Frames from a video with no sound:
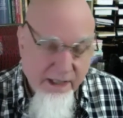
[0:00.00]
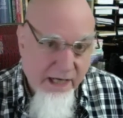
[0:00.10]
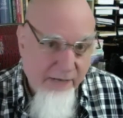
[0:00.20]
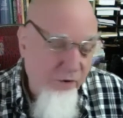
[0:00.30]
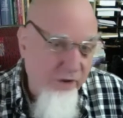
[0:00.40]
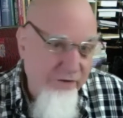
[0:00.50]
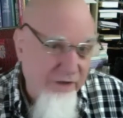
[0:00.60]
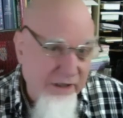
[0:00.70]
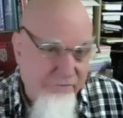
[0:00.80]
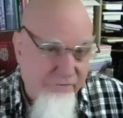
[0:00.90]
I'm only
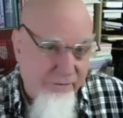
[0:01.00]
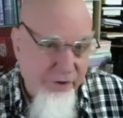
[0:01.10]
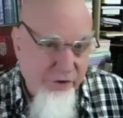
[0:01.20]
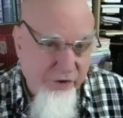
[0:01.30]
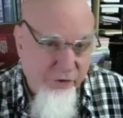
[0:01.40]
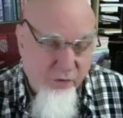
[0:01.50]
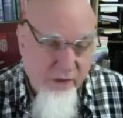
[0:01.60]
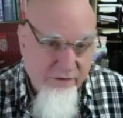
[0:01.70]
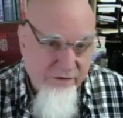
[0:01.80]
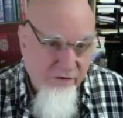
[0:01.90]
really familiar
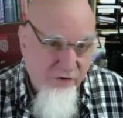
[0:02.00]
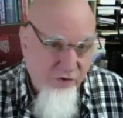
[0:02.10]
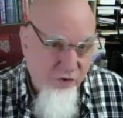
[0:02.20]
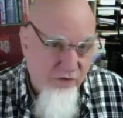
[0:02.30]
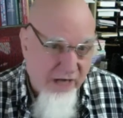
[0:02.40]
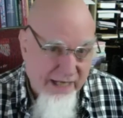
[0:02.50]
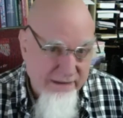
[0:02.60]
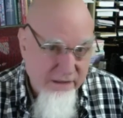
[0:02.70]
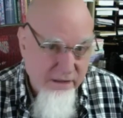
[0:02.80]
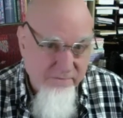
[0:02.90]
with two
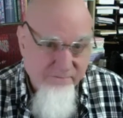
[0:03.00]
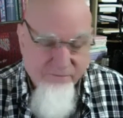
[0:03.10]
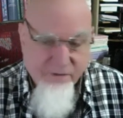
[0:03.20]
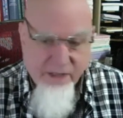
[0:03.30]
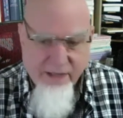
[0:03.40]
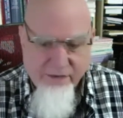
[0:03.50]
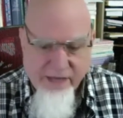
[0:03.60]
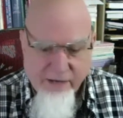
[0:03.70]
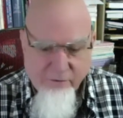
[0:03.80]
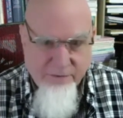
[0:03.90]
kinds and
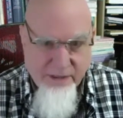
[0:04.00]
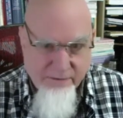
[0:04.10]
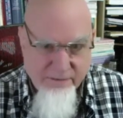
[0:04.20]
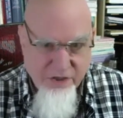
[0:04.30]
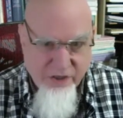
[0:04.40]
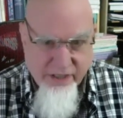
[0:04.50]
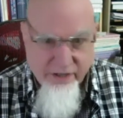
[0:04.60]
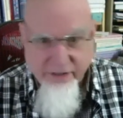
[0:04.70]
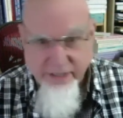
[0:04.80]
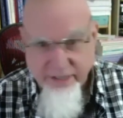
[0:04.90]
that would be the
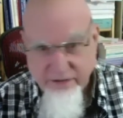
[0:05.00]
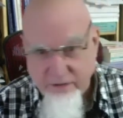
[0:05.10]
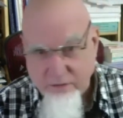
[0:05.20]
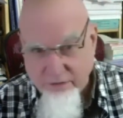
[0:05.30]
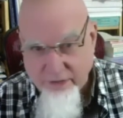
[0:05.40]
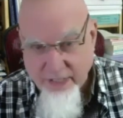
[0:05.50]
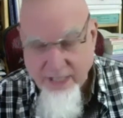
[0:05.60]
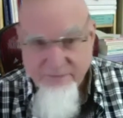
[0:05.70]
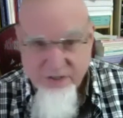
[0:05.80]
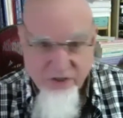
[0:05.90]
missionary and or the
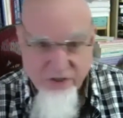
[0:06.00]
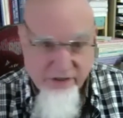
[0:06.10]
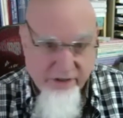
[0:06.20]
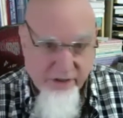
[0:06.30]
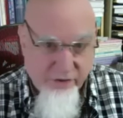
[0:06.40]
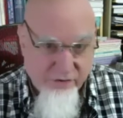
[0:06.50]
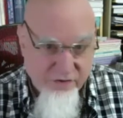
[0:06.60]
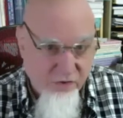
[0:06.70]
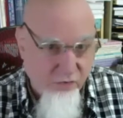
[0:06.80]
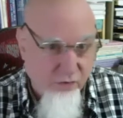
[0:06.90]
non-missionary or the
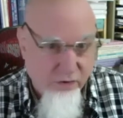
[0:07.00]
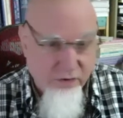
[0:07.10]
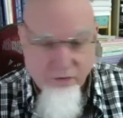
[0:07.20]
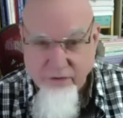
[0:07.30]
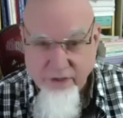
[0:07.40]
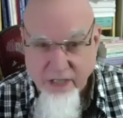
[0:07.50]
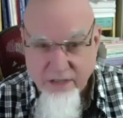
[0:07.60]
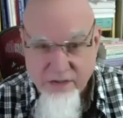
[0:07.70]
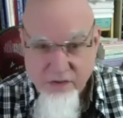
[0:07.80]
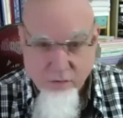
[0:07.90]
schooler or the
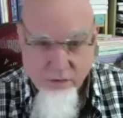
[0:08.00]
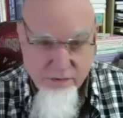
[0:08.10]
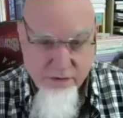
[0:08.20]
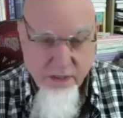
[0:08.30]
non-schoolers